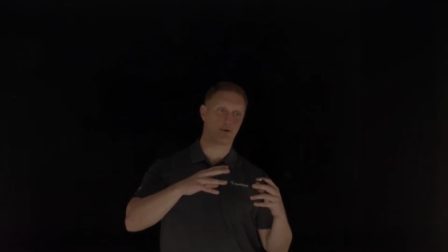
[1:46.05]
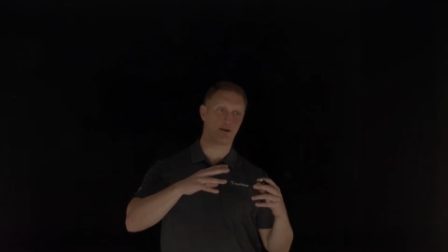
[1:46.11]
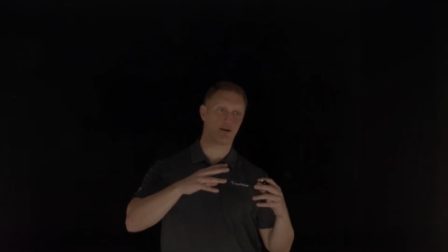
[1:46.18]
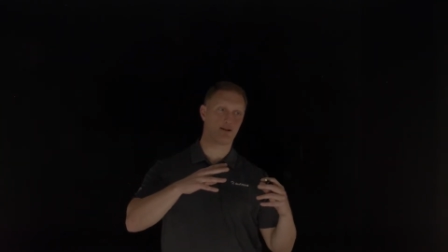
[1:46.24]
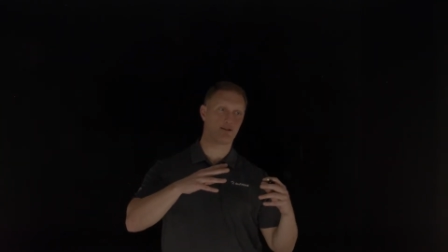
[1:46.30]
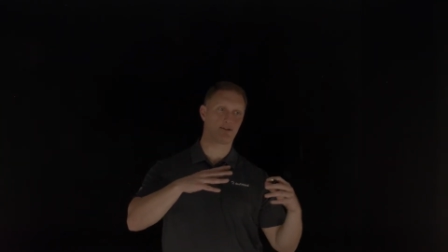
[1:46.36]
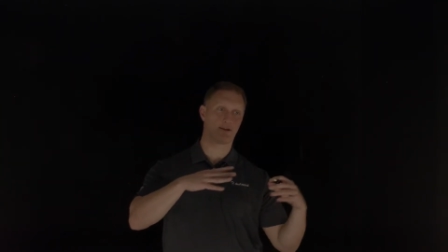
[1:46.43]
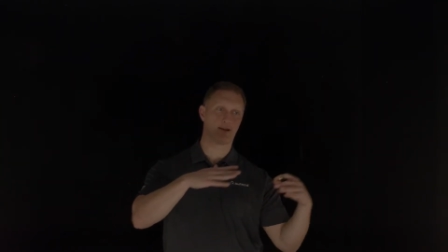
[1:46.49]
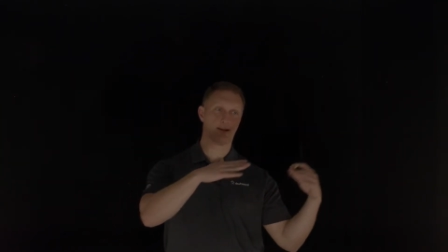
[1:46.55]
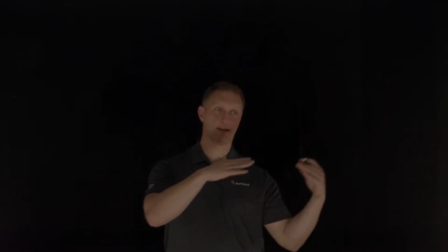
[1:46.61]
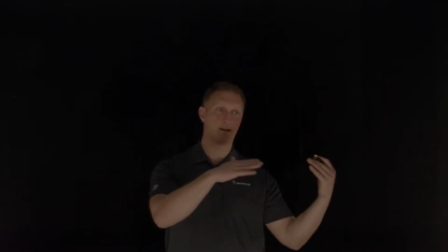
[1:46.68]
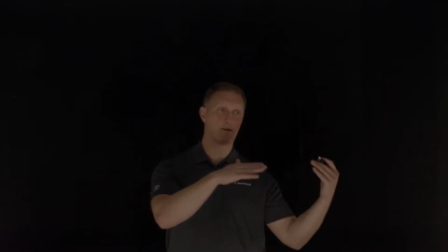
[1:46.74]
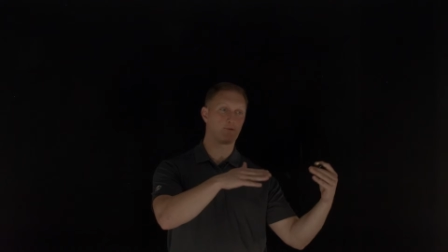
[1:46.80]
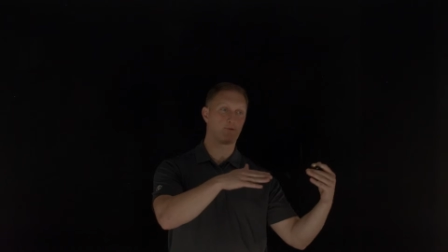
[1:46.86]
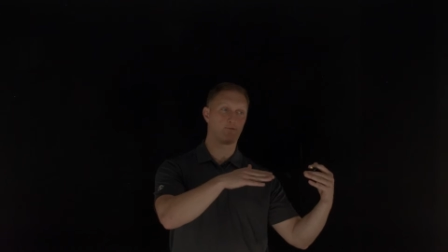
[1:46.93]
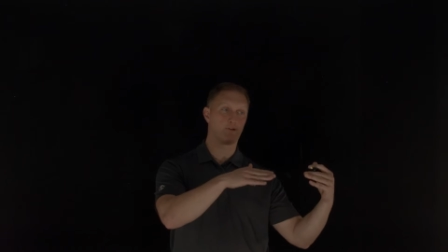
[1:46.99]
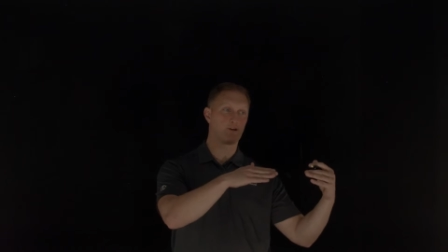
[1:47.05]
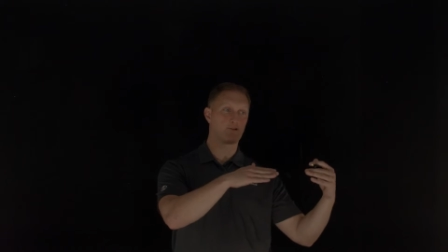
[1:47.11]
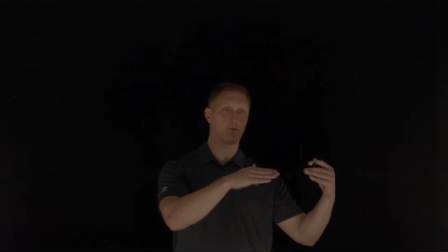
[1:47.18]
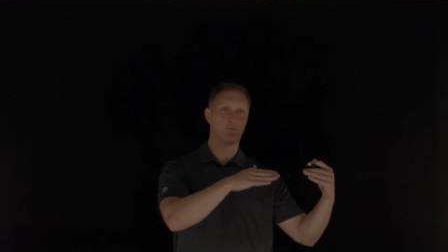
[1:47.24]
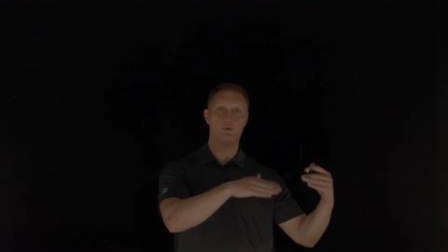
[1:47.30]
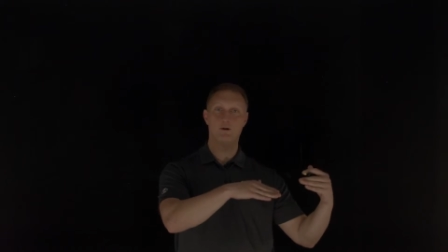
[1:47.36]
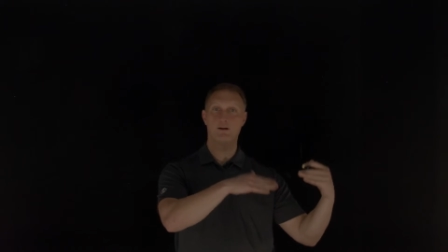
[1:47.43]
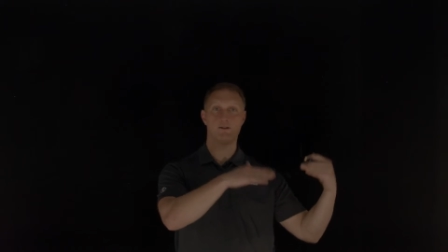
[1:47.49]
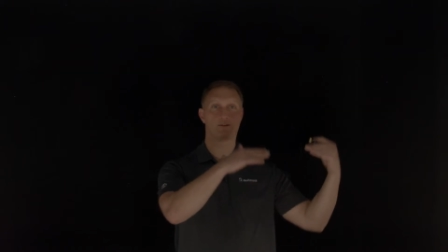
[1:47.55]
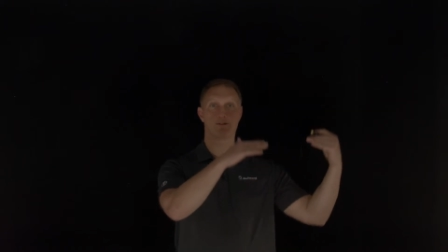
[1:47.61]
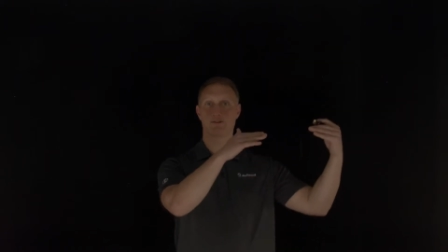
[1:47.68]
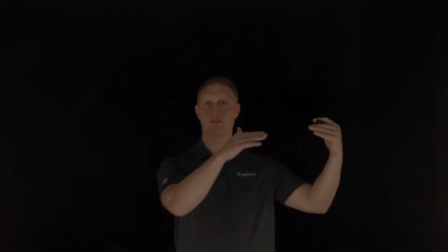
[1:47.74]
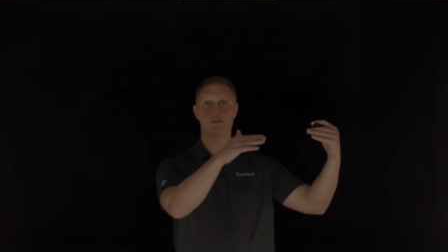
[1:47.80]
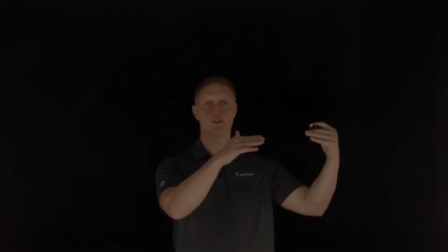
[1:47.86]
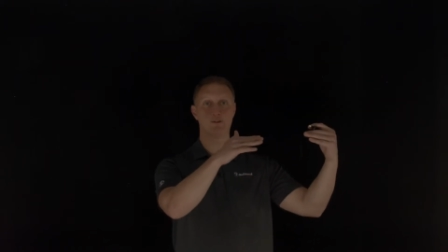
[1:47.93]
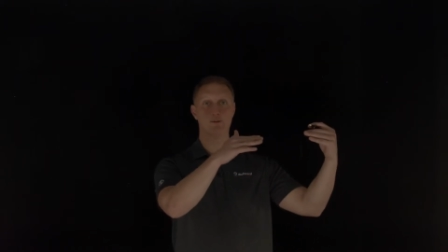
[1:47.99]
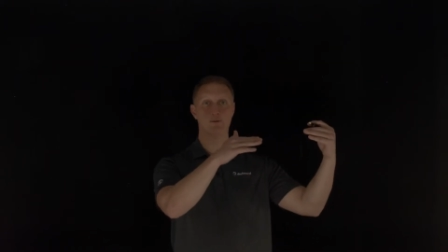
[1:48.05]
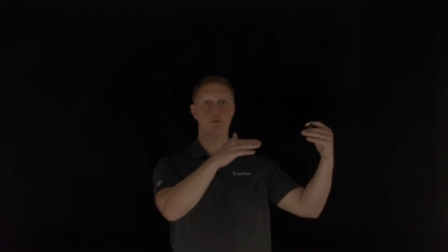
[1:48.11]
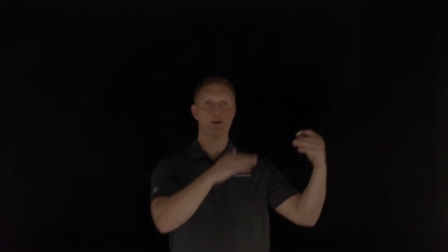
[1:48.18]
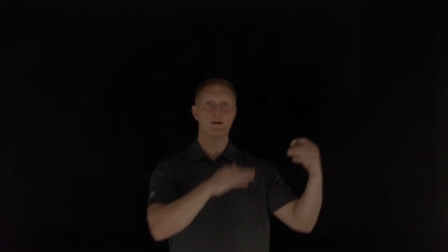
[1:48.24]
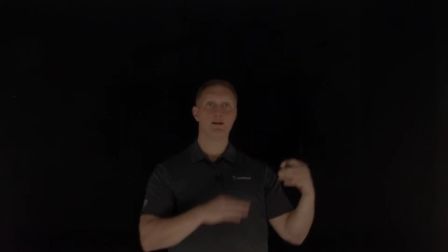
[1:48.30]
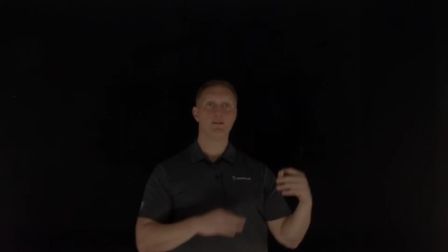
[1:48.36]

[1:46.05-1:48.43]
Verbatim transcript: You know, so hey, you go from version one to version two,